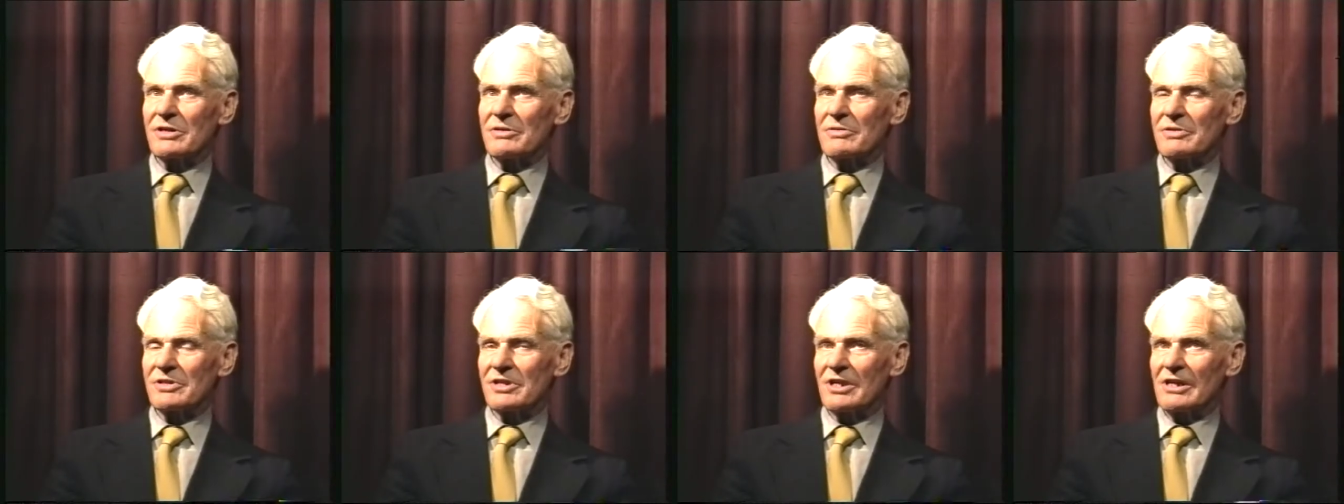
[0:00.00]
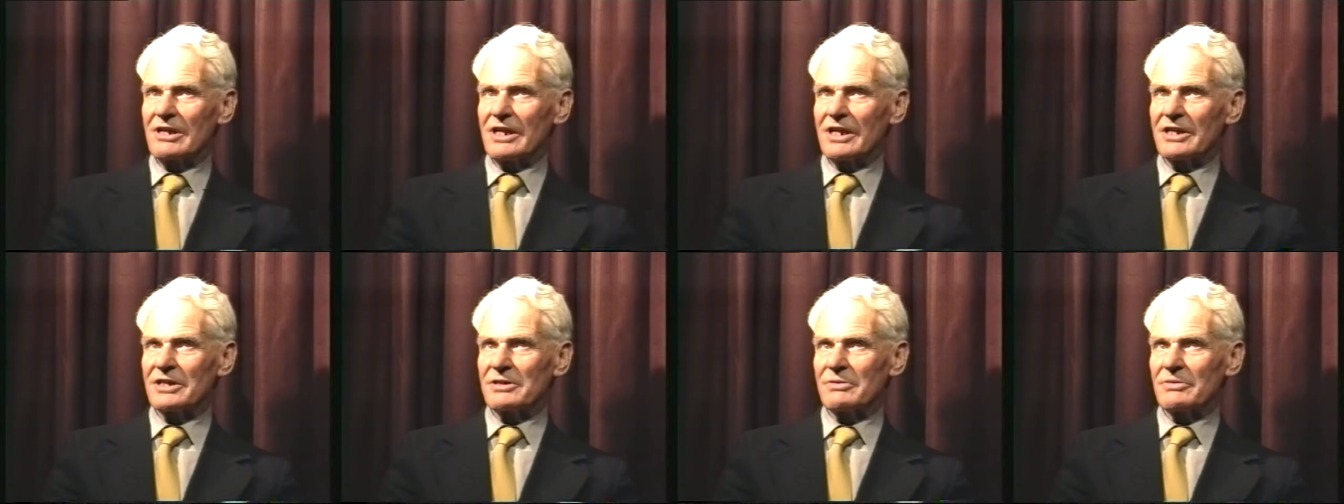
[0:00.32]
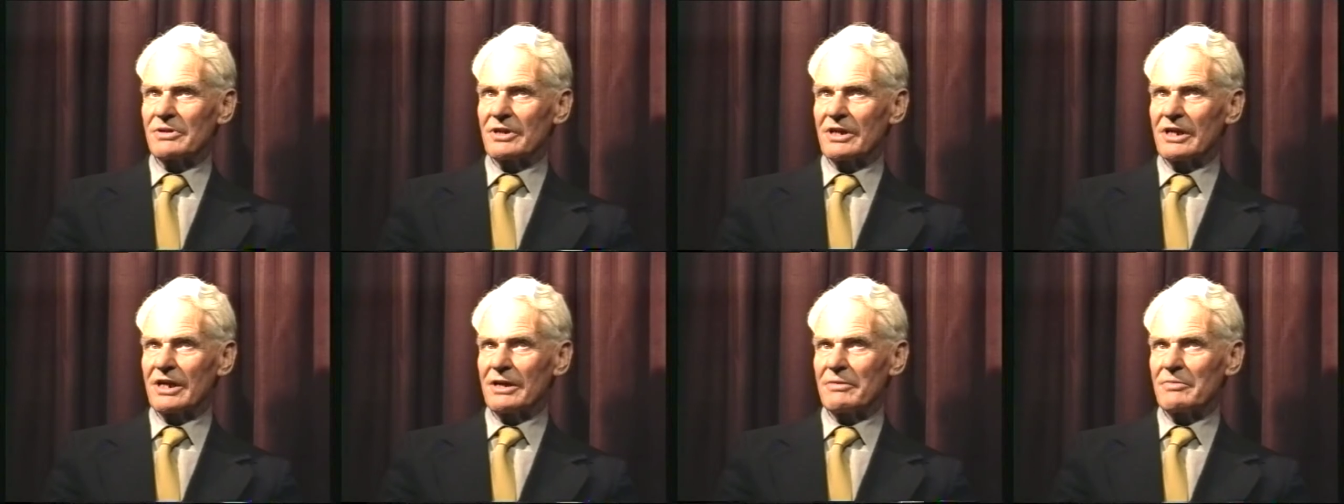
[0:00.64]
it was the links
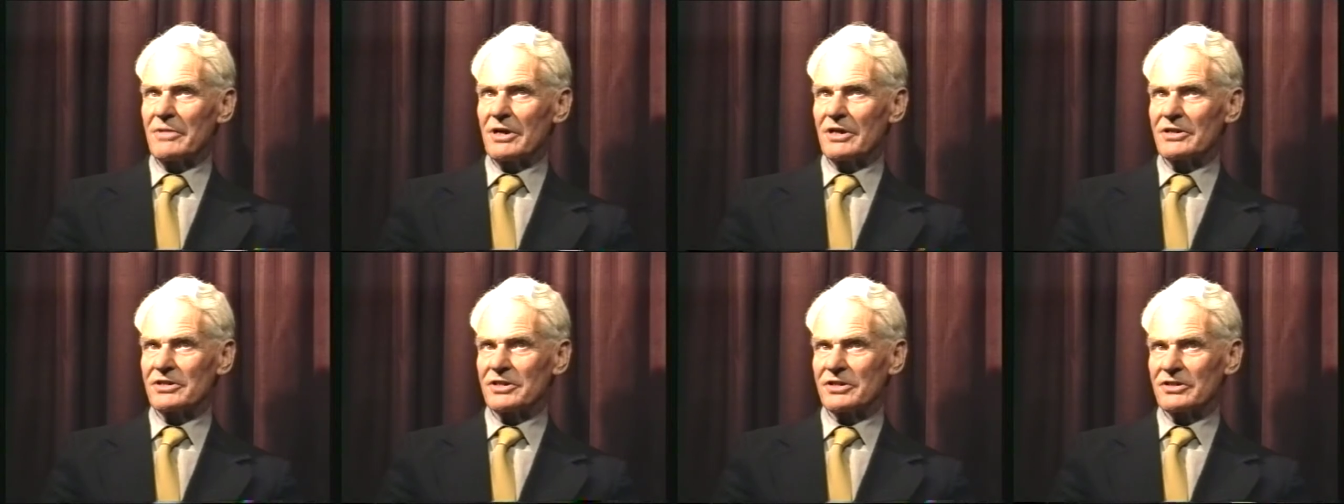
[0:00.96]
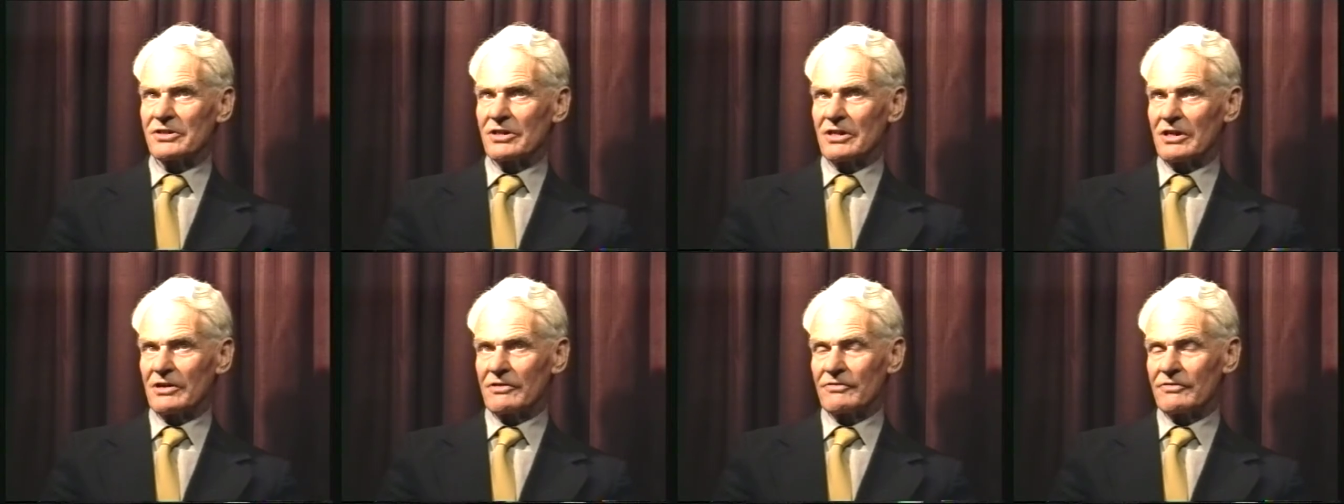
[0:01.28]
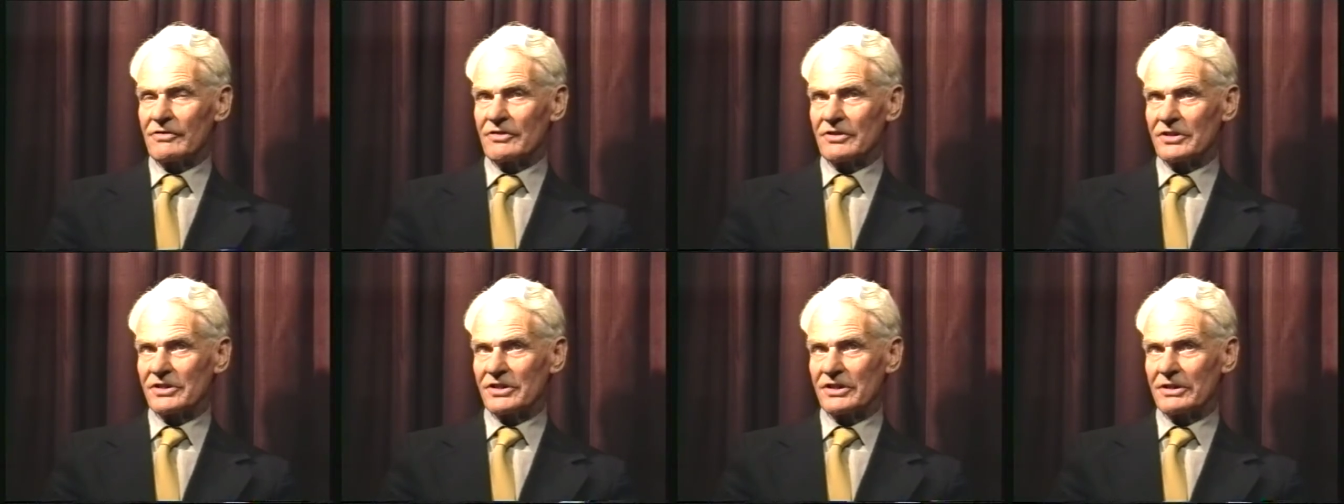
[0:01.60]
with the headmasters'
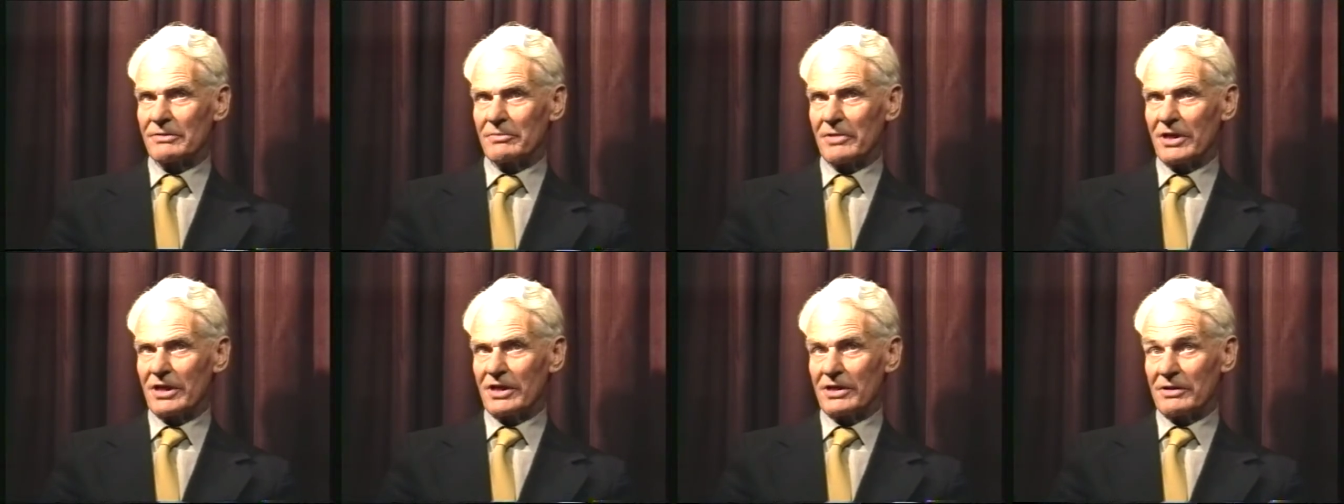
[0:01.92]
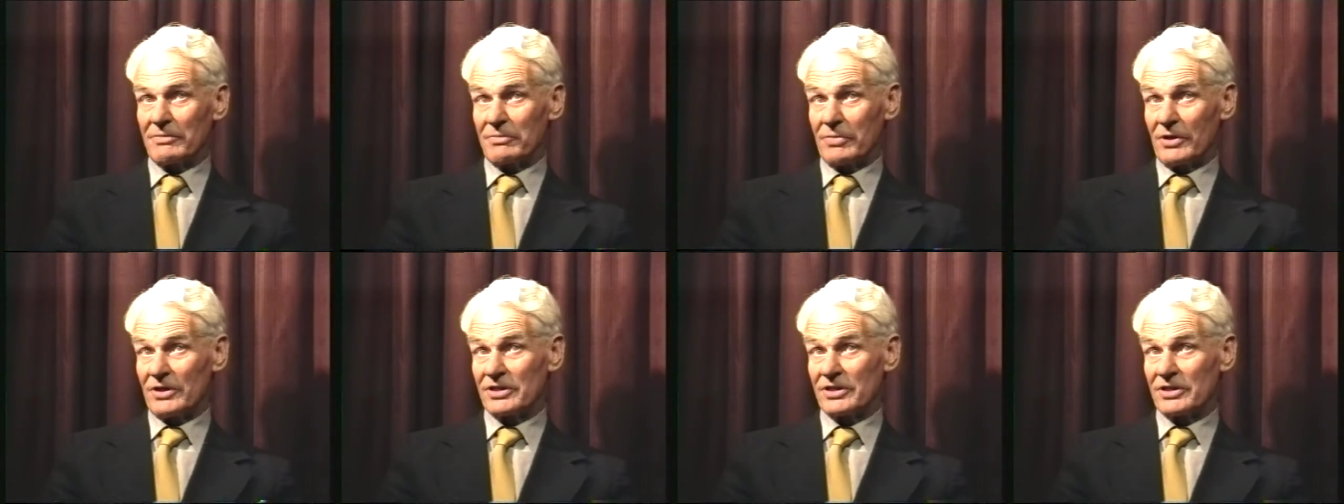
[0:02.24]
conference that made it